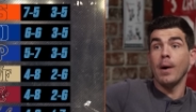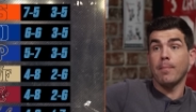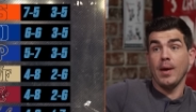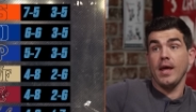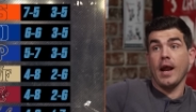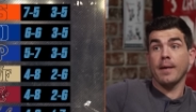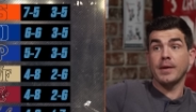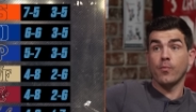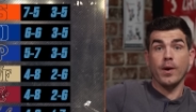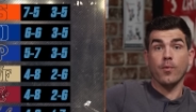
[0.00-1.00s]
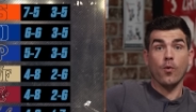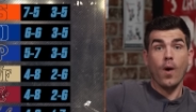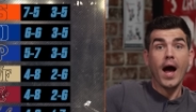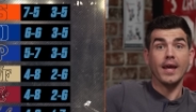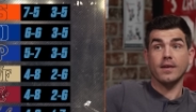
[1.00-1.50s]
But Pitt, I mean, we were
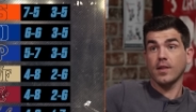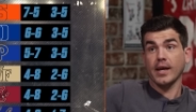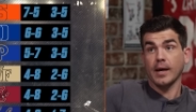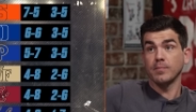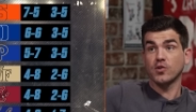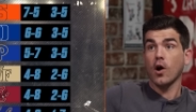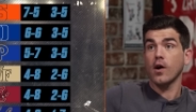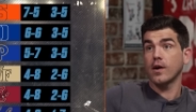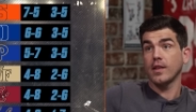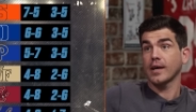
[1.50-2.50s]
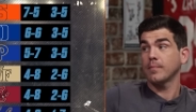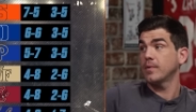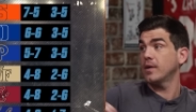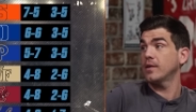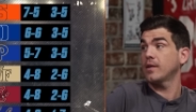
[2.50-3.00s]
right. Like, I'm sorry. Like,
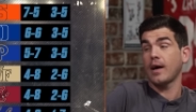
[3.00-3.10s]
I'm.